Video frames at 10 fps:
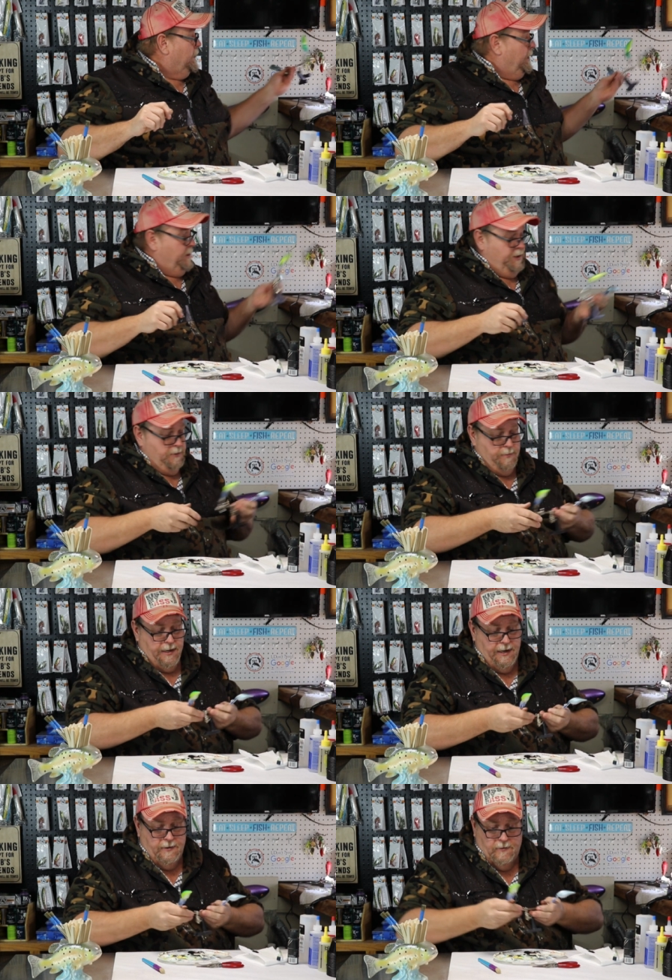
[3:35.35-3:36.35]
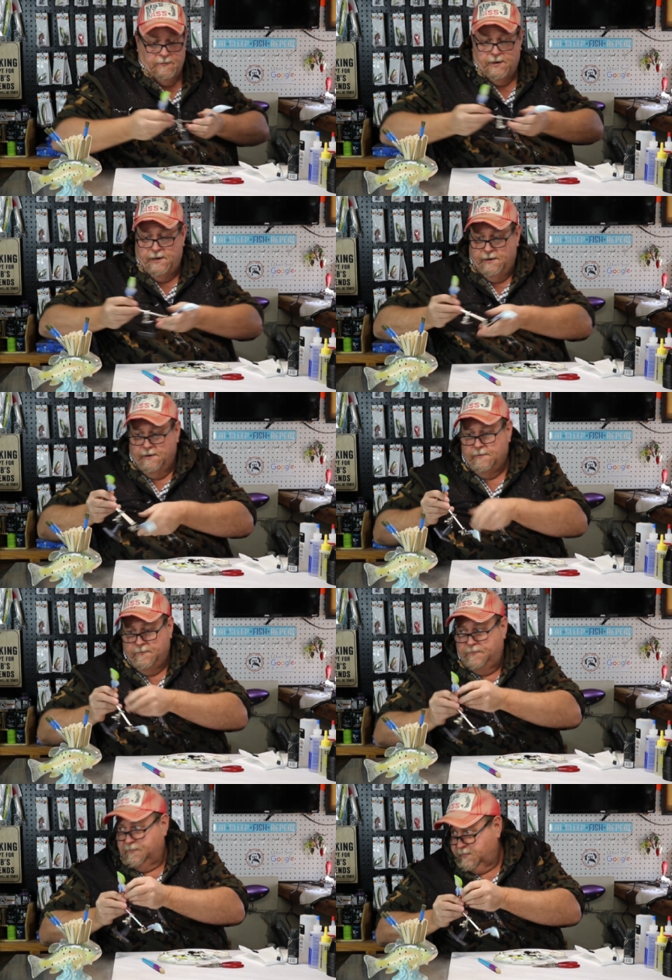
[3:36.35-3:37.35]
Get you a bait over here.
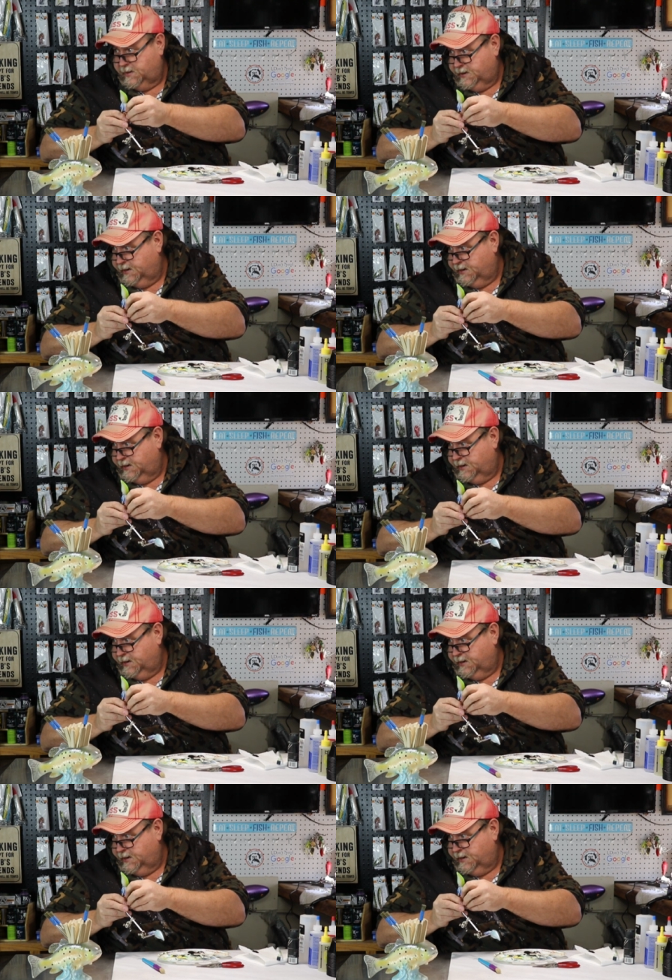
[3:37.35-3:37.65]
I